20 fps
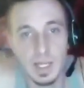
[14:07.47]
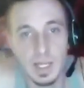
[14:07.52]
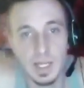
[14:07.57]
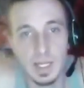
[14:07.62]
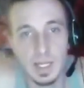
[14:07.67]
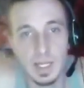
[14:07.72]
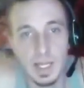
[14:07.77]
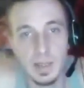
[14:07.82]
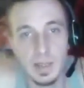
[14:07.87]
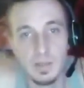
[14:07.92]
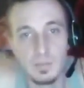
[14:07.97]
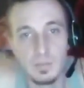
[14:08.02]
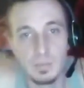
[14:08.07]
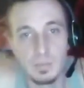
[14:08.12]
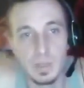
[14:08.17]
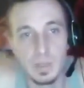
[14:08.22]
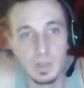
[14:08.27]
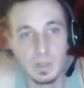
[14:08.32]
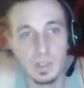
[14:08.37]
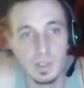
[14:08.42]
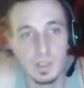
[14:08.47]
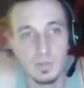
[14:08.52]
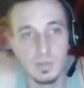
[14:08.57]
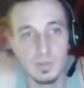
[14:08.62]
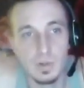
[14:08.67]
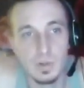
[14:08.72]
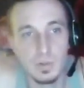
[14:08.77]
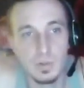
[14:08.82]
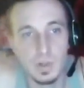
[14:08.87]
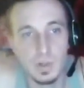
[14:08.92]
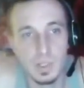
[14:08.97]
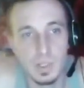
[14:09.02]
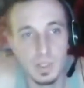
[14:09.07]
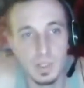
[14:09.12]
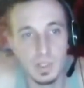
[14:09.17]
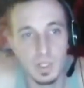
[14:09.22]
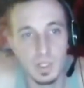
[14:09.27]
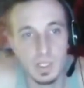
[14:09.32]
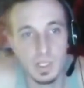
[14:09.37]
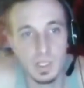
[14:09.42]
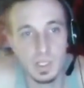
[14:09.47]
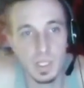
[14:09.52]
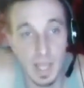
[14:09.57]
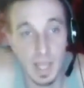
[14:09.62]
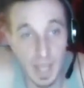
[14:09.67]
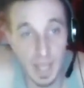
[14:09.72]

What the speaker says: and death of millions of universes